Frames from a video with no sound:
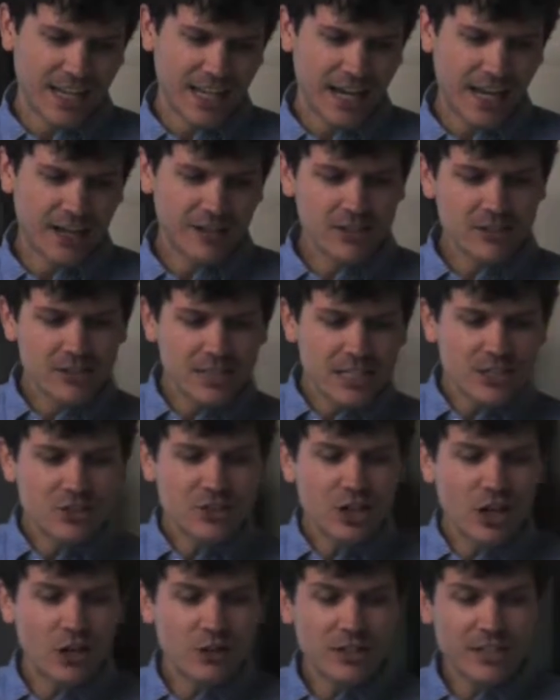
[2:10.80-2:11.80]
How do you
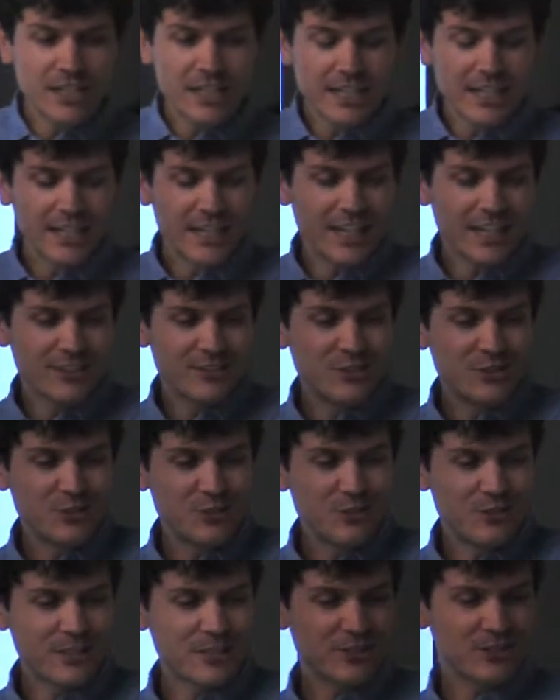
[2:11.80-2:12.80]
teach coding
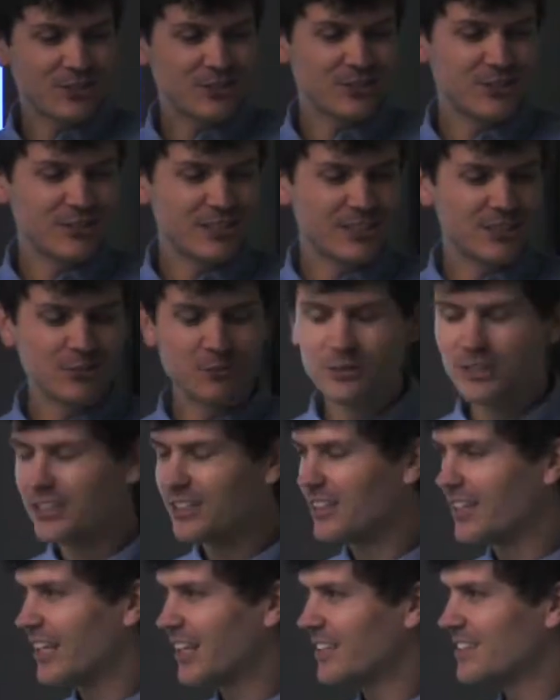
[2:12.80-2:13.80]
to English students?
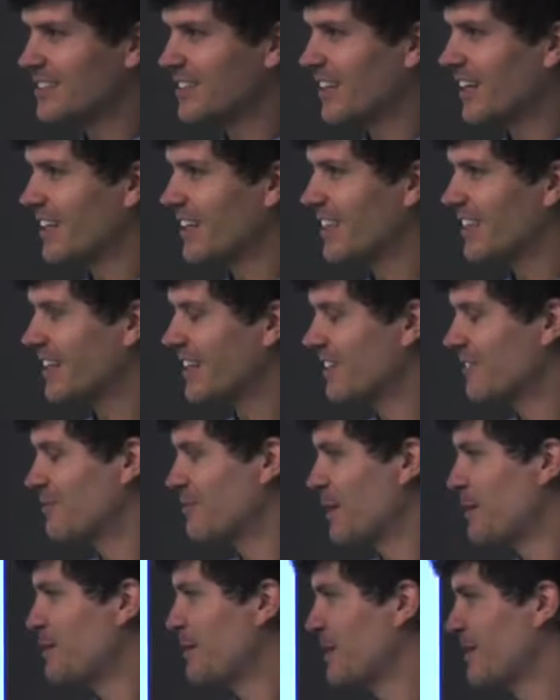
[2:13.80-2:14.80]
Well, as I think
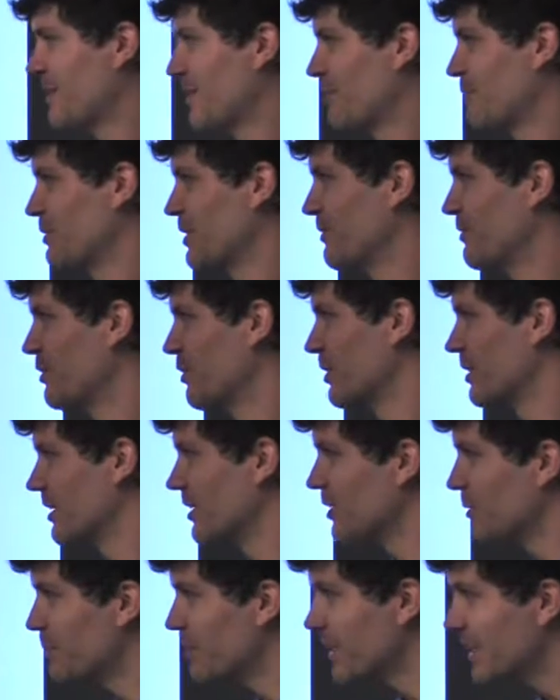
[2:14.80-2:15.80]
maybe the three of you are a
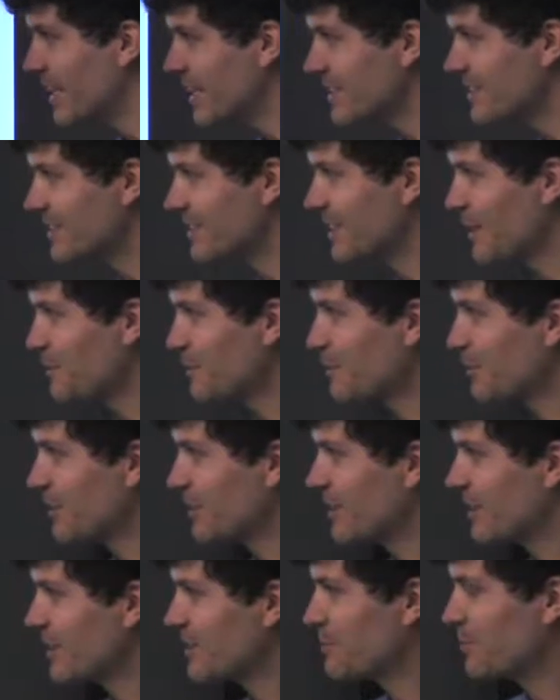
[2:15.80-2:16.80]
little bit less susceptible
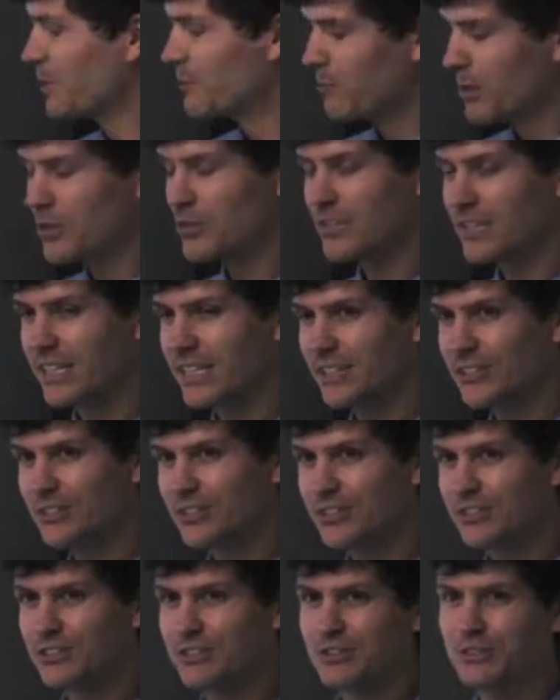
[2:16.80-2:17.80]
to this, but most
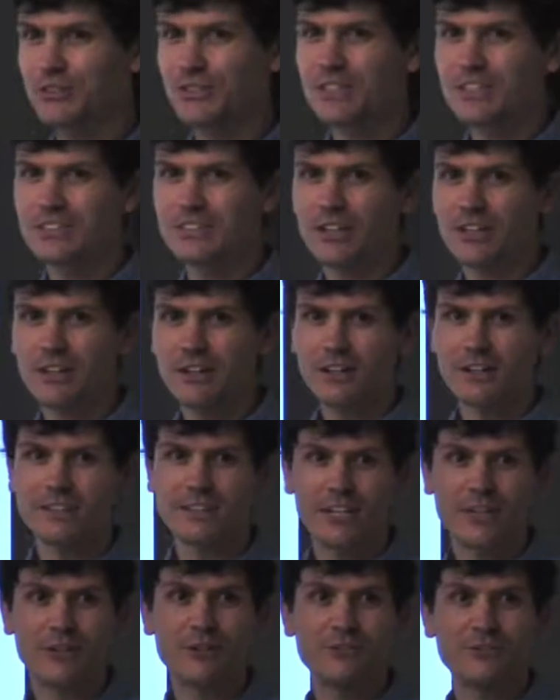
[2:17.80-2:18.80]
English students are
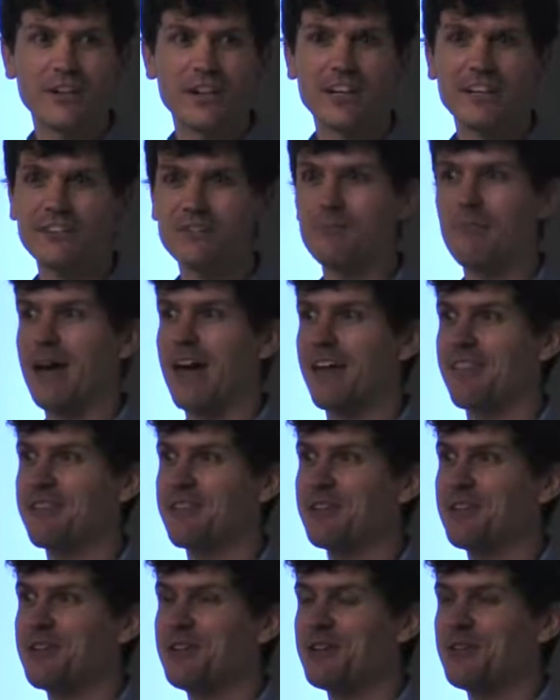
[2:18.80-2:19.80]
terrified of math.
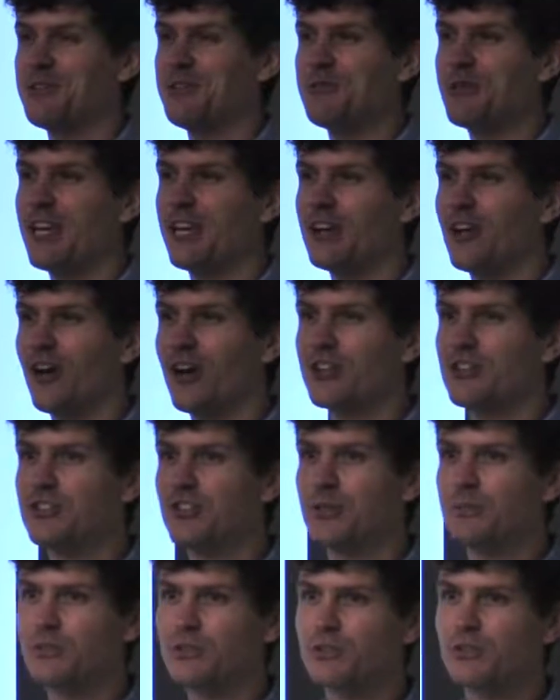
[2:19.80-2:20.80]
You cannot
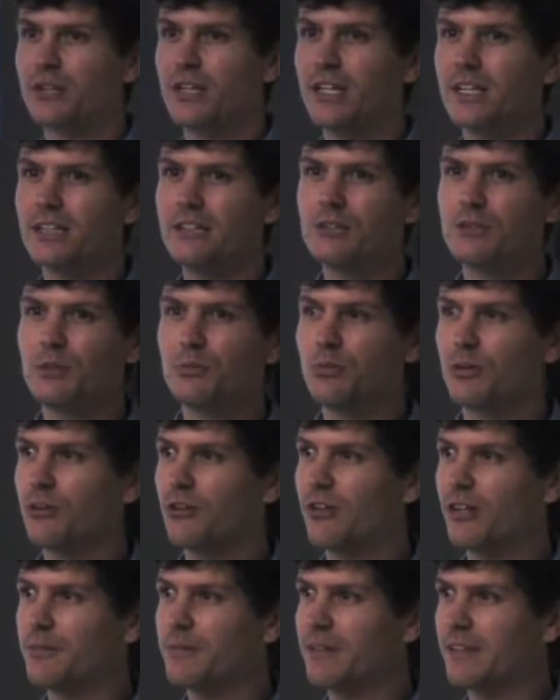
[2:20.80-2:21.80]
jump straight into a
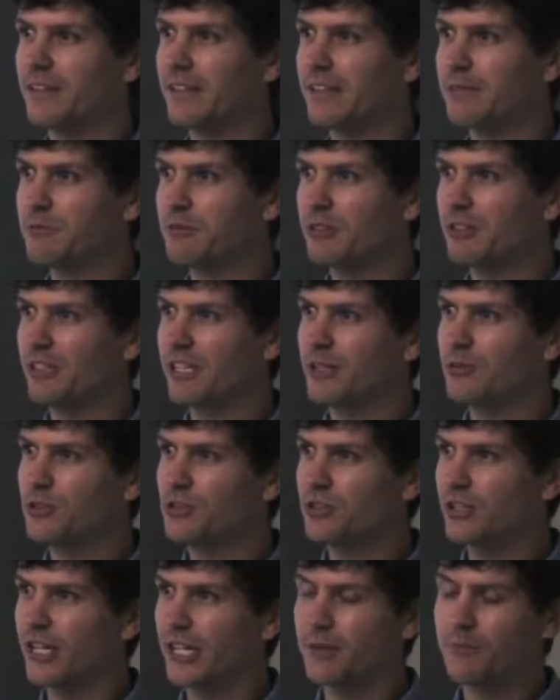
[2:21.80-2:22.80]
programming
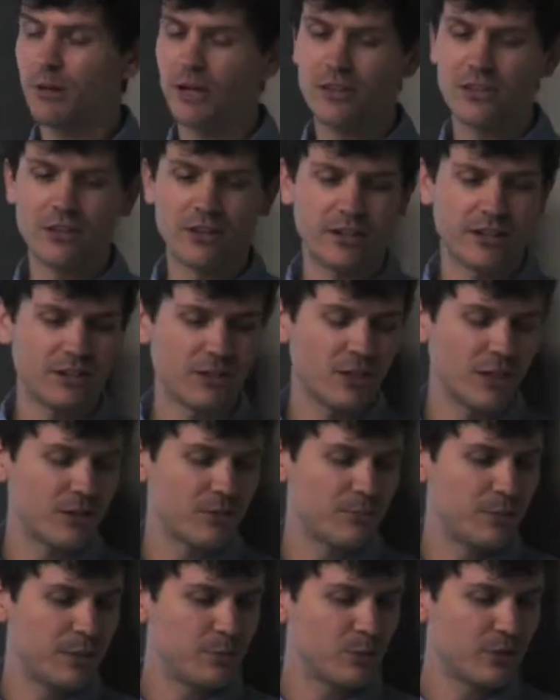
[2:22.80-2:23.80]
language like Python. A lot
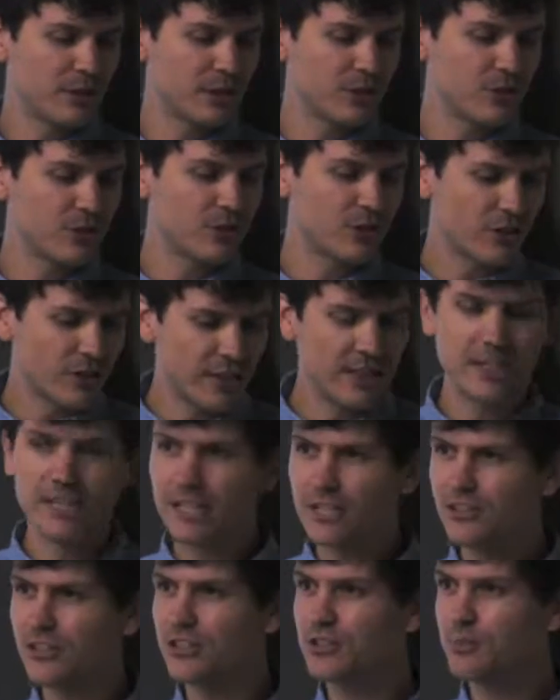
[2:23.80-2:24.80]
of people in English are in
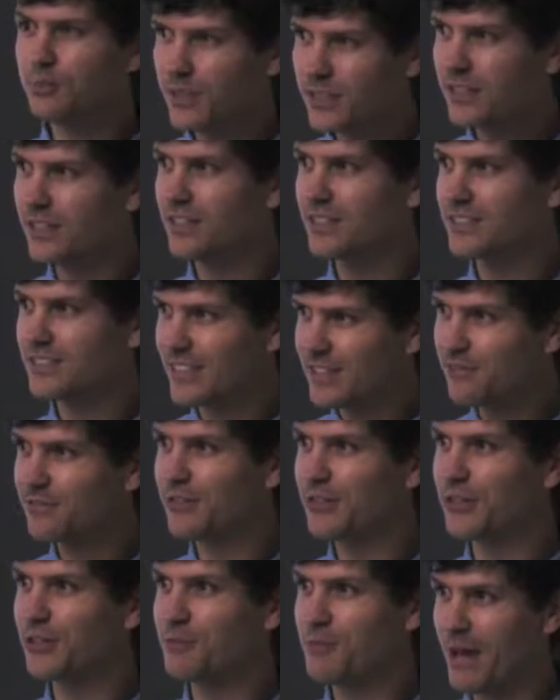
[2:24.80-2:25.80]
English because they
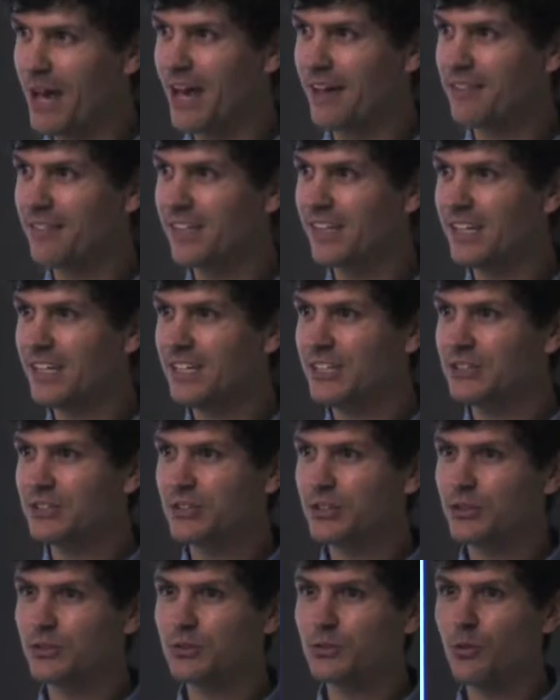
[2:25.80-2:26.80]
fear math.
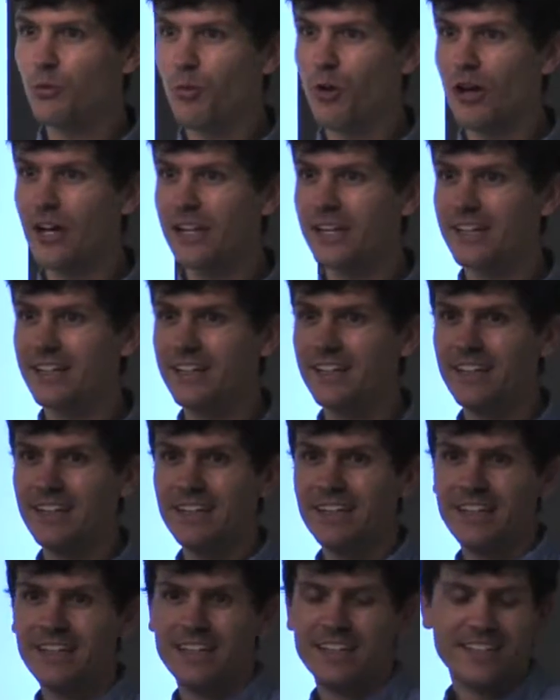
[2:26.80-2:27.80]
So Twine
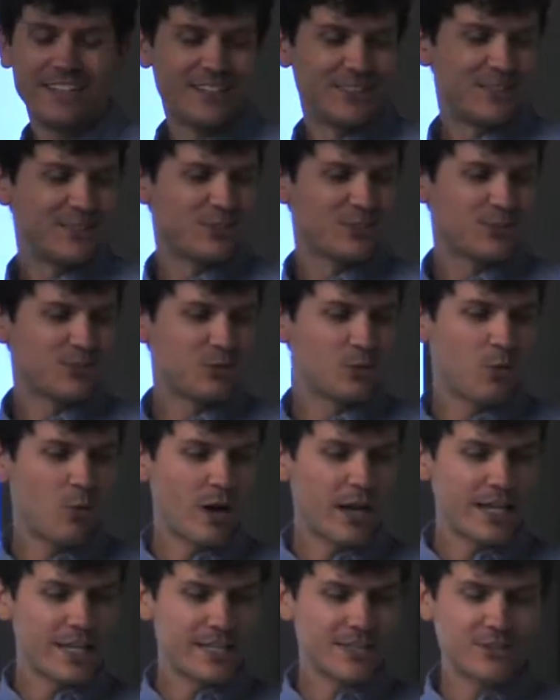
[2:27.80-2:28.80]

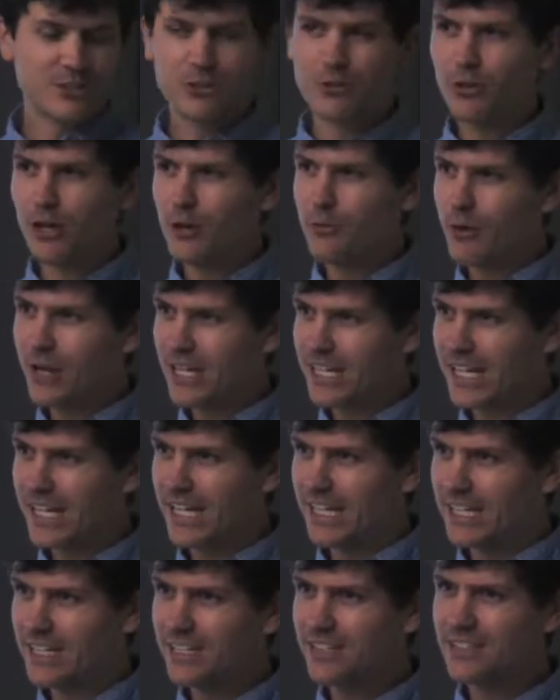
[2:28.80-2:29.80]
is a great way to
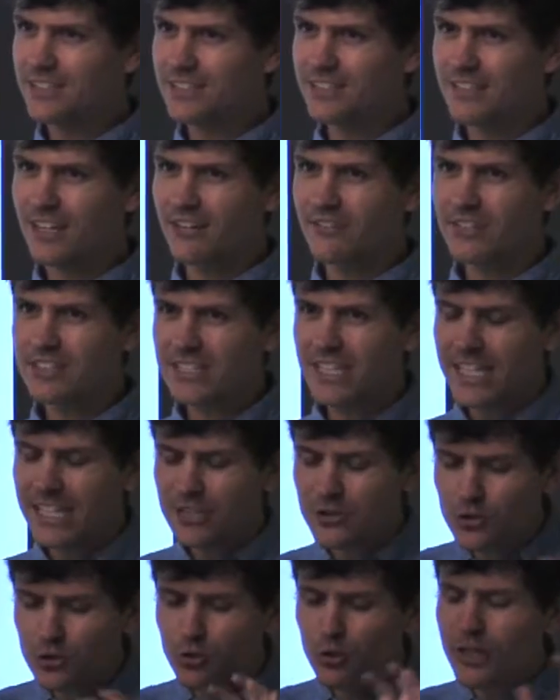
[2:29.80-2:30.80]
get into this stuff. It's like
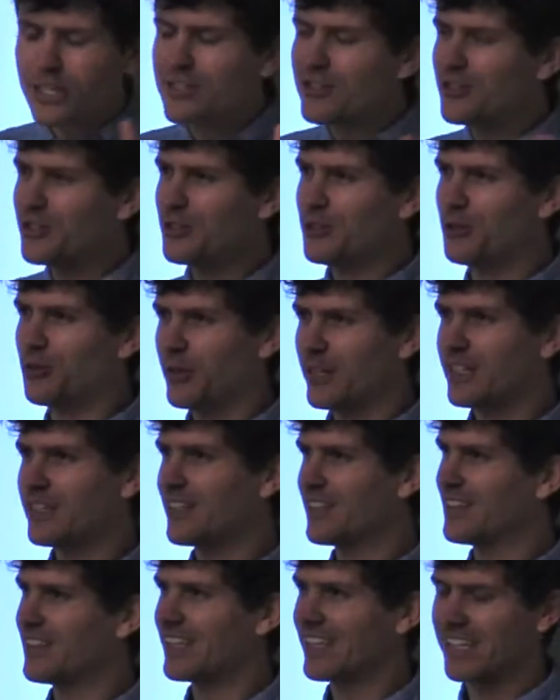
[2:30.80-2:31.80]
it tricks you
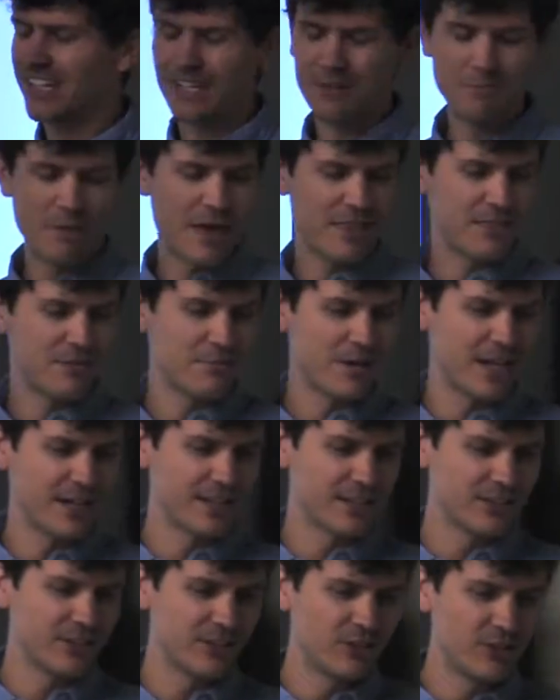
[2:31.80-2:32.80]
into thinking
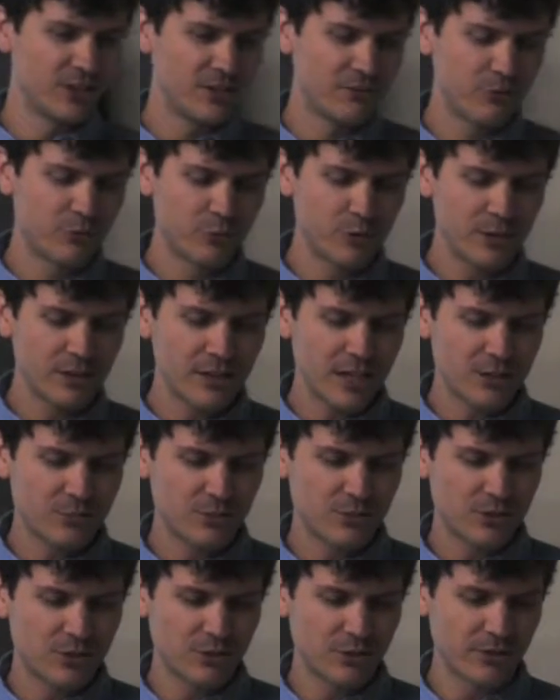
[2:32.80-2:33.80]
mathematically. You don't even realize
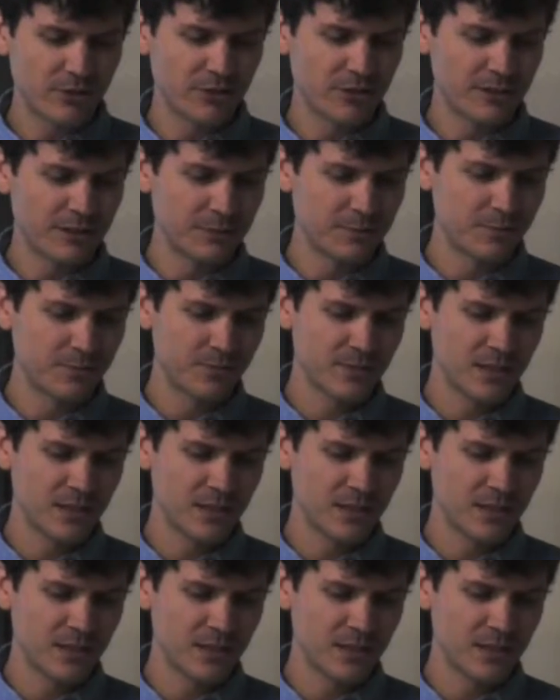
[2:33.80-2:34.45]
what's going on.